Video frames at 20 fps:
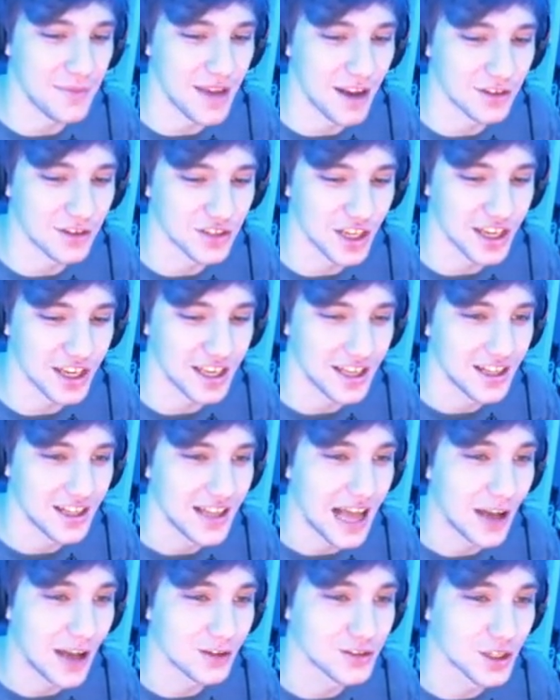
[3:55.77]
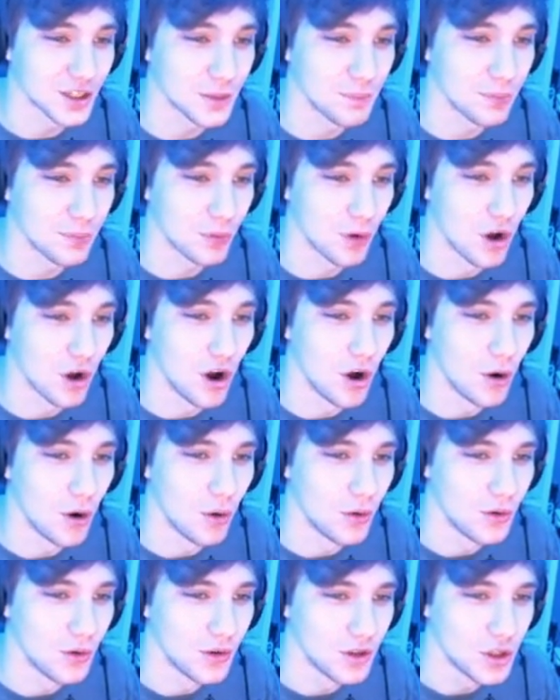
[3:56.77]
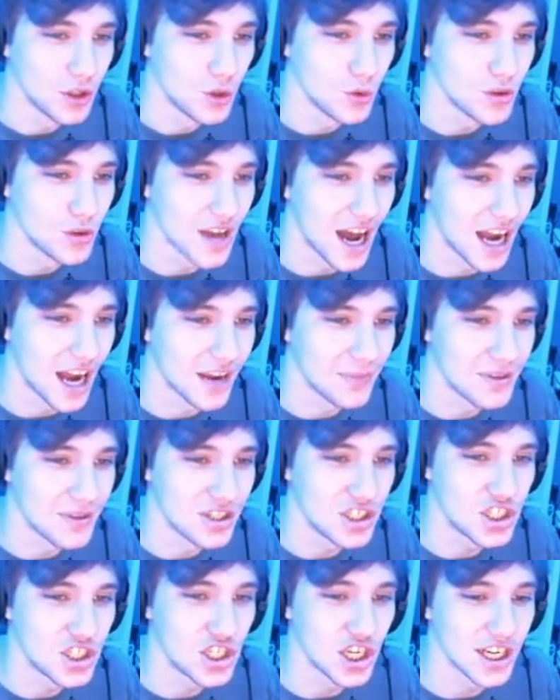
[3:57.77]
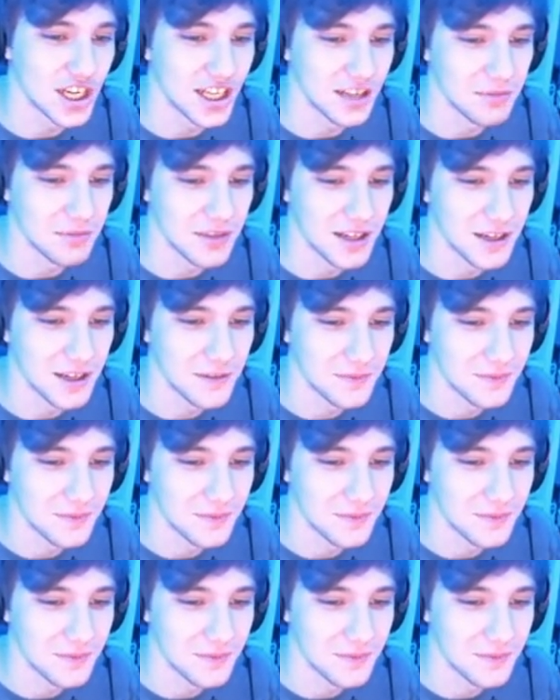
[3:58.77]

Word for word: I was like, I was like, bro, you gotta be shitting me.